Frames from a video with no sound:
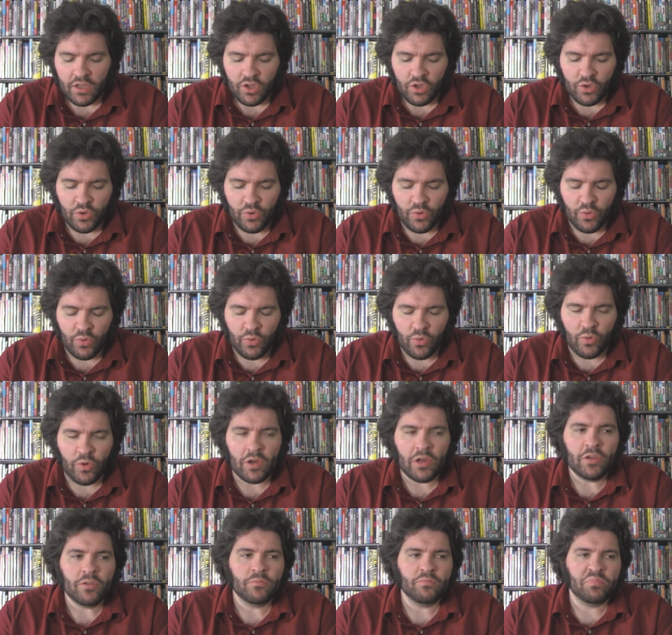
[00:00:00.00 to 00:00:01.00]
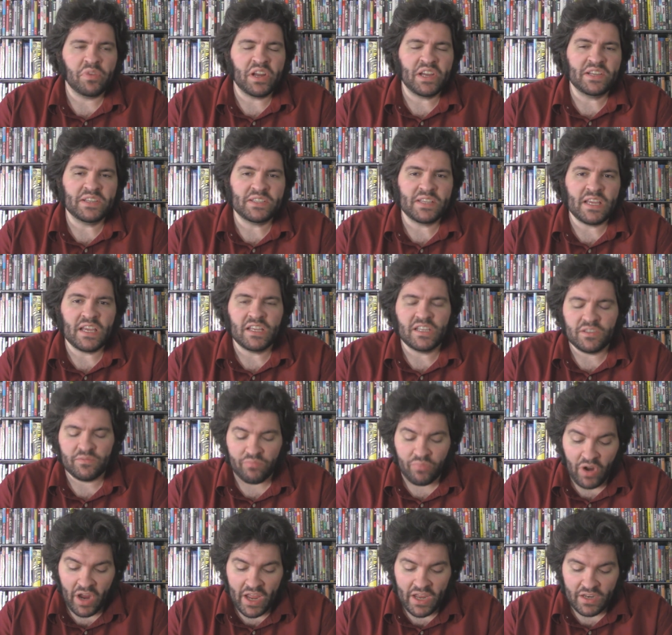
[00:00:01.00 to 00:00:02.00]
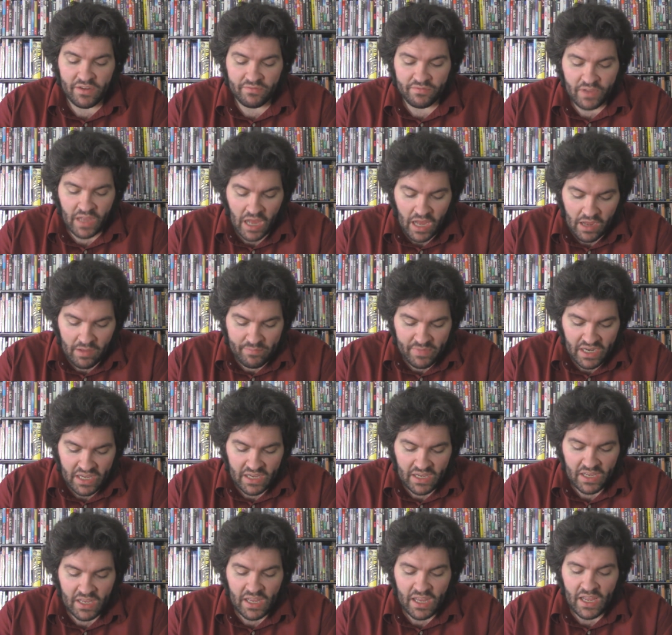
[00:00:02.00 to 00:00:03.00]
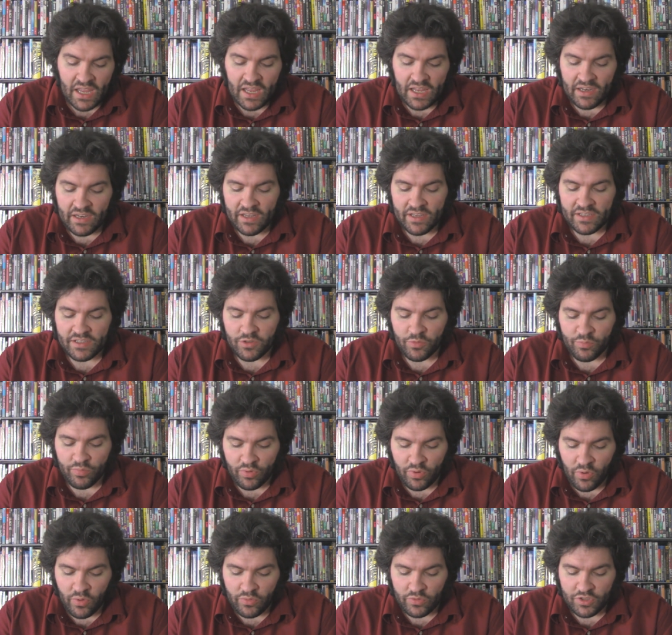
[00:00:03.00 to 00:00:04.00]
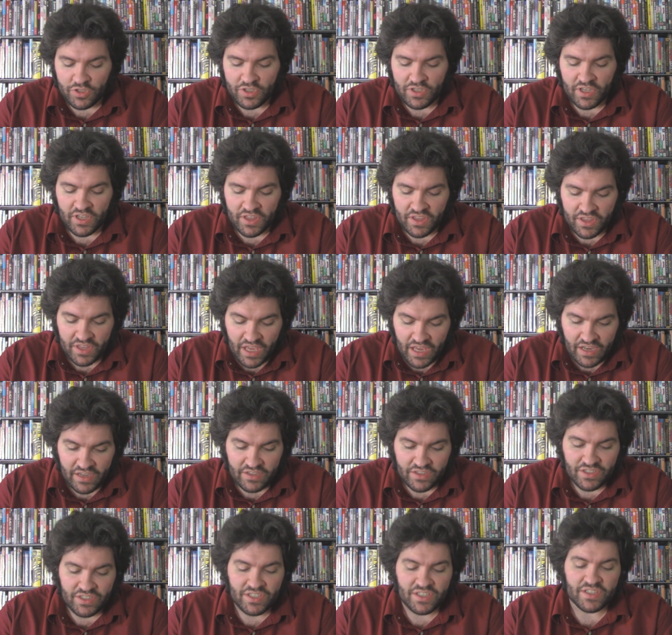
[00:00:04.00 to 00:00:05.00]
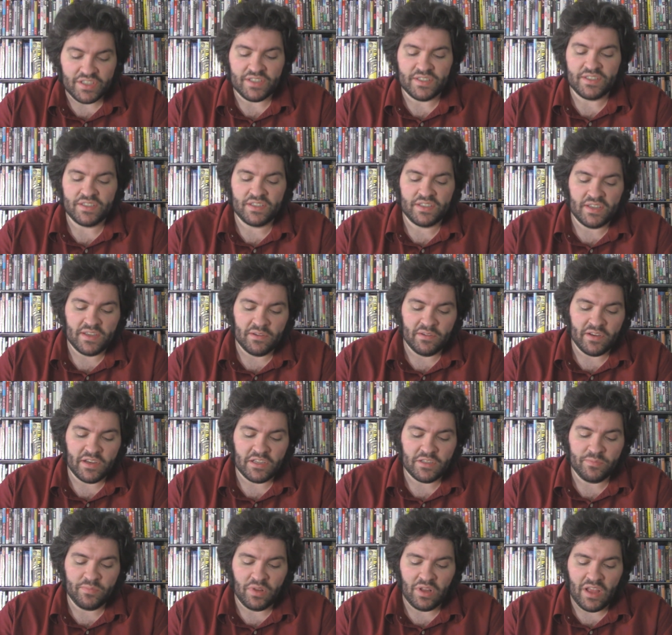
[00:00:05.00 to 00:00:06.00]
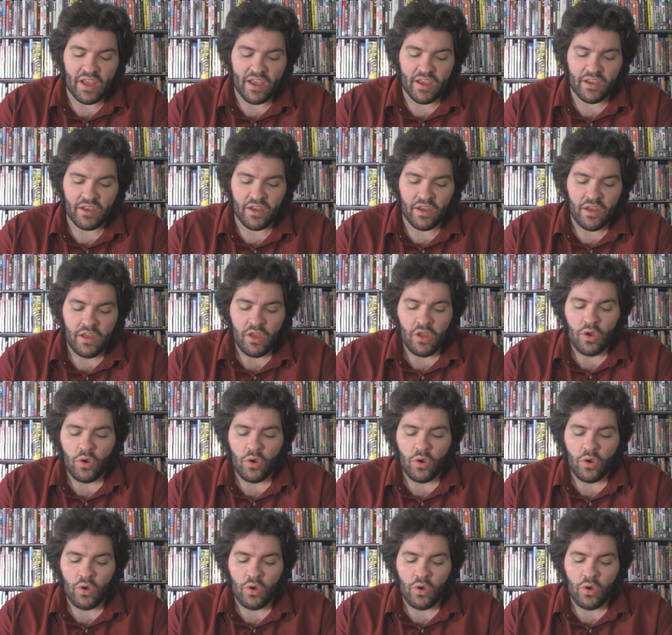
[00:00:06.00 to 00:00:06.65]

who brings his brand of comedy and his approach to things to this series, playing